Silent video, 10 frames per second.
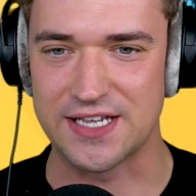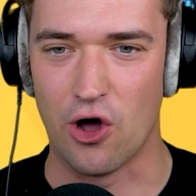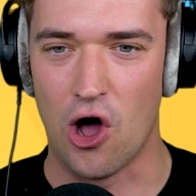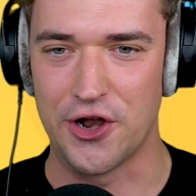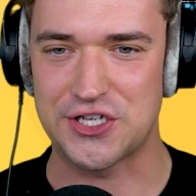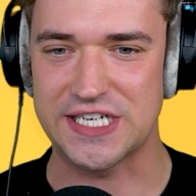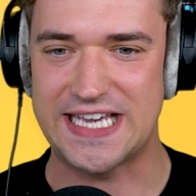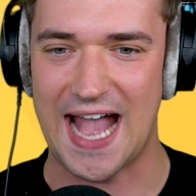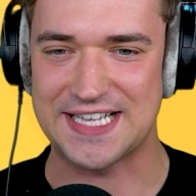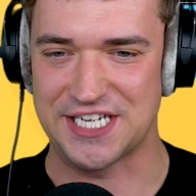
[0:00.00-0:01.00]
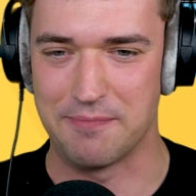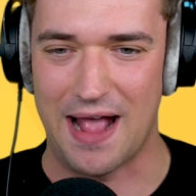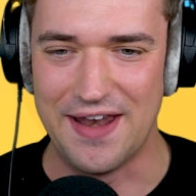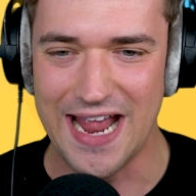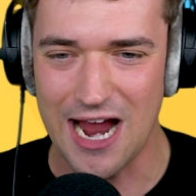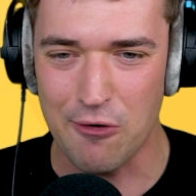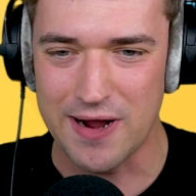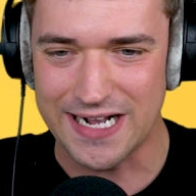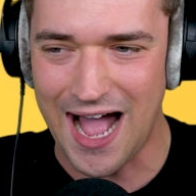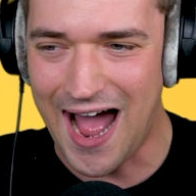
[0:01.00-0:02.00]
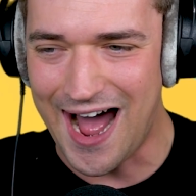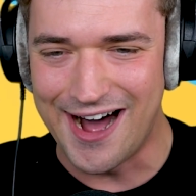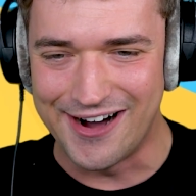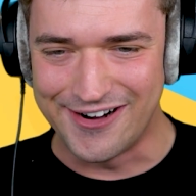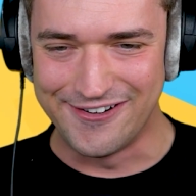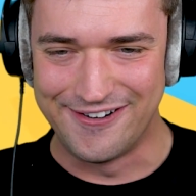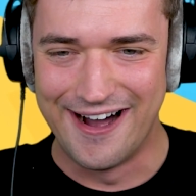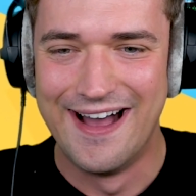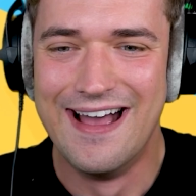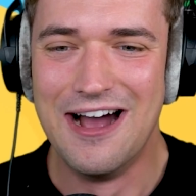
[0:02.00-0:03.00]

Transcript: in order to catch him, and here we go!